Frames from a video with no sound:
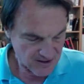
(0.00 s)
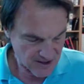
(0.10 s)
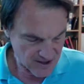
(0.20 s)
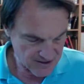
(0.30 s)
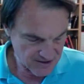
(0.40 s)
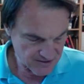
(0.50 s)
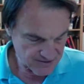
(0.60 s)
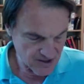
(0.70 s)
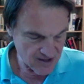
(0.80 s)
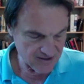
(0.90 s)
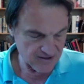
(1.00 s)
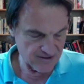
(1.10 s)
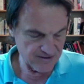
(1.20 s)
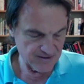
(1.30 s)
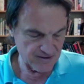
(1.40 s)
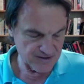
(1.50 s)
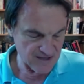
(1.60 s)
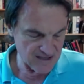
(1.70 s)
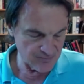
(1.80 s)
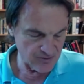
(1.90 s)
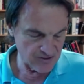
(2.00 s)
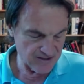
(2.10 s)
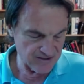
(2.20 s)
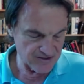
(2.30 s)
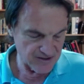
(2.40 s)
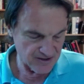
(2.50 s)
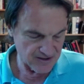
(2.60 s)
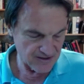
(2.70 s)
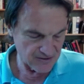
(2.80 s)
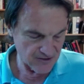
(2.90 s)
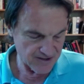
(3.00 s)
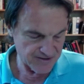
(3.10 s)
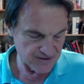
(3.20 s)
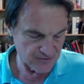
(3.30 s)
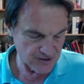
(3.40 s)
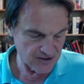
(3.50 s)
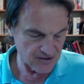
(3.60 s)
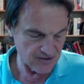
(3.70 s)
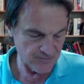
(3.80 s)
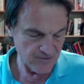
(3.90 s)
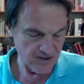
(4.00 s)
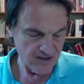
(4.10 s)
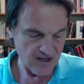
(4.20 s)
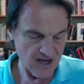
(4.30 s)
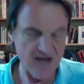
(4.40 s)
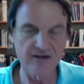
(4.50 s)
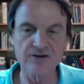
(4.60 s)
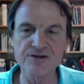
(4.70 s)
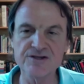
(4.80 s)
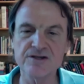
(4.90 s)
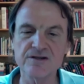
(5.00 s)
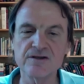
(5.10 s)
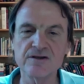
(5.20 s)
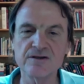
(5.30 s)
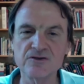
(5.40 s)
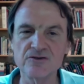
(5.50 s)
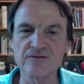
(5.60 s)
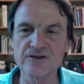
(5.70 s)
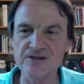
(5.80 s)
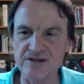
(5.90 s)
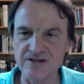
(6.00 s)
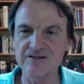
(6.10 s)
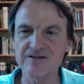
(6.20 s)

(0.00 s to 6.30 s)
and his talk is Sustainable Engineering Across the Curriculum at a Christian University.